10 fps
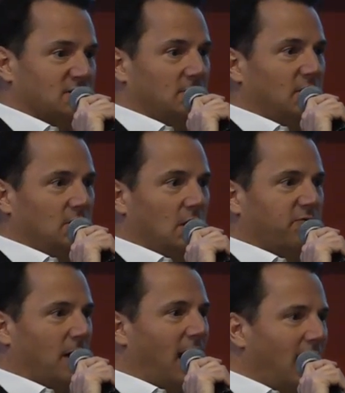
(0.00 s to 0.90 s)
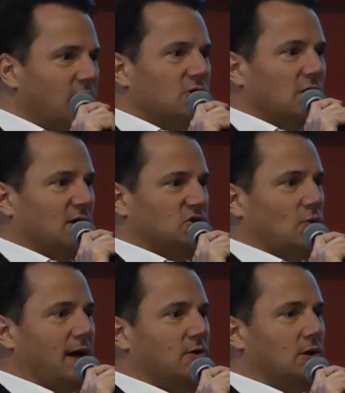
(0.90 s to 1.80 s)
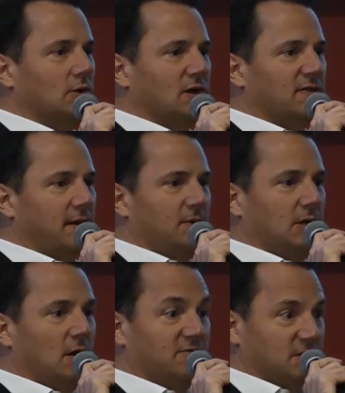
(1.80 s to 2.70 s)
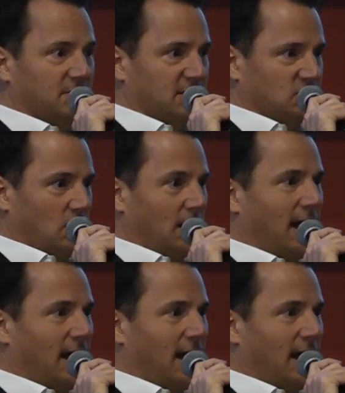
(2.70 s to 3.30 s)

somebody you know from 100 yards away, you can look at them and know if something's wrong.